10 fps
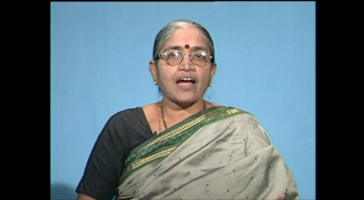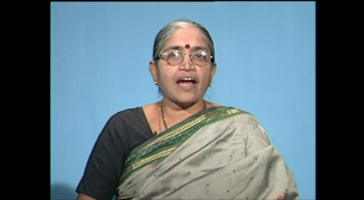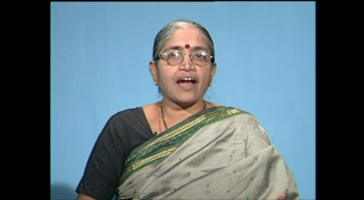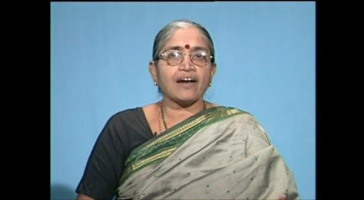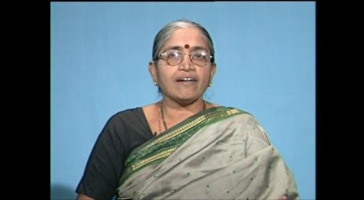
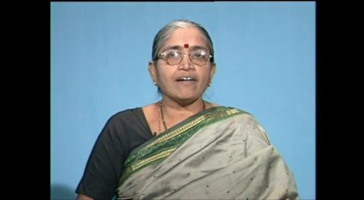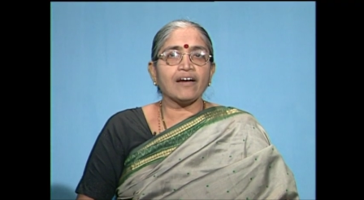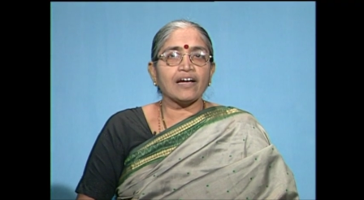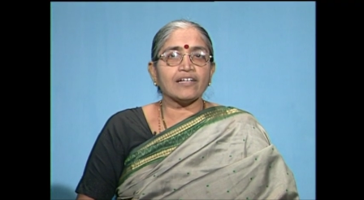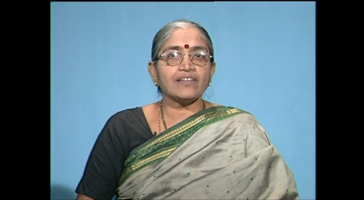and
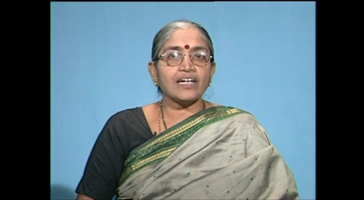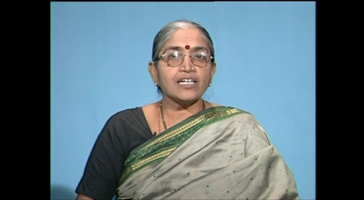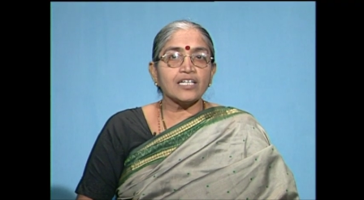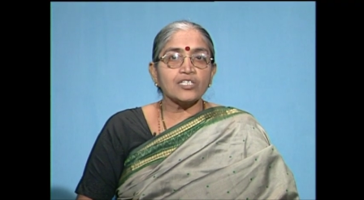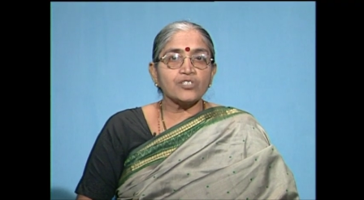in the
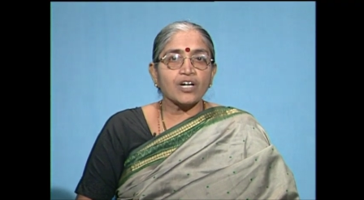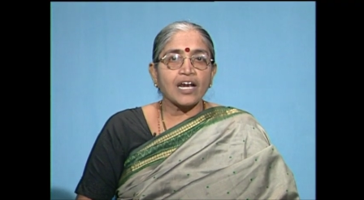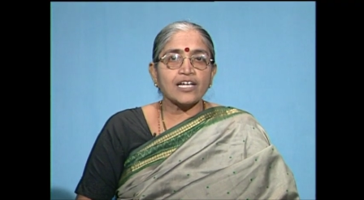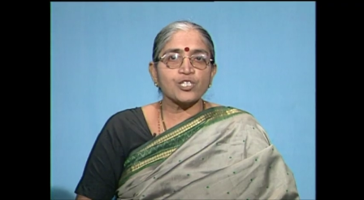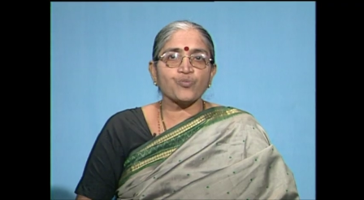
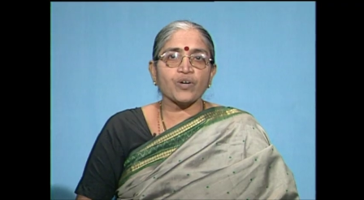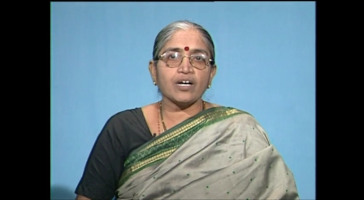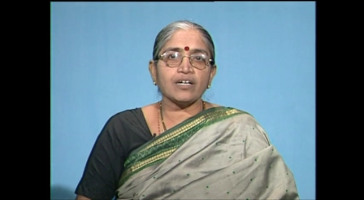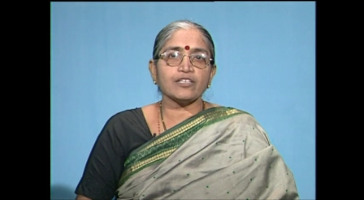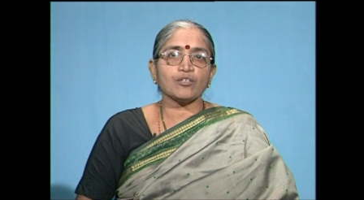industrialized
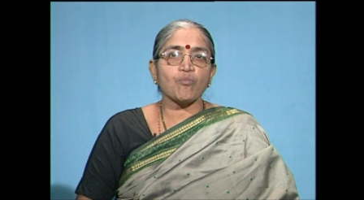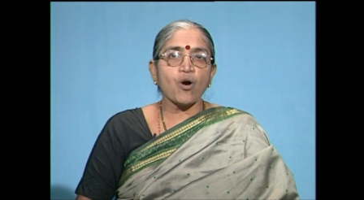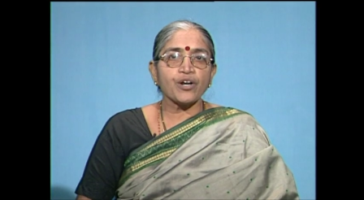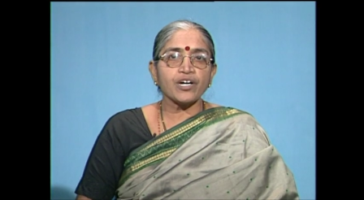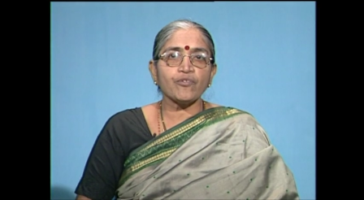world, in the
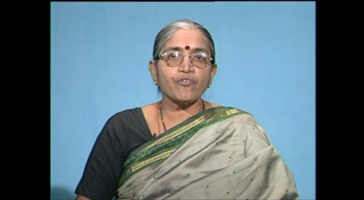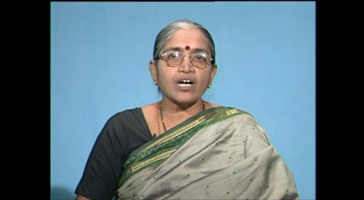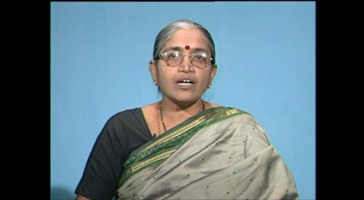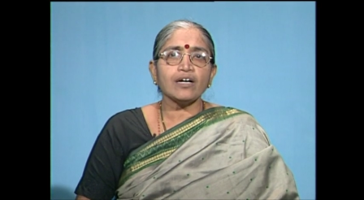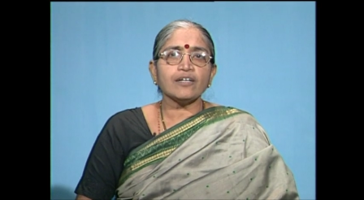modern
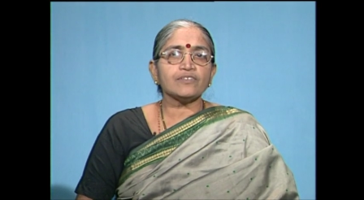world,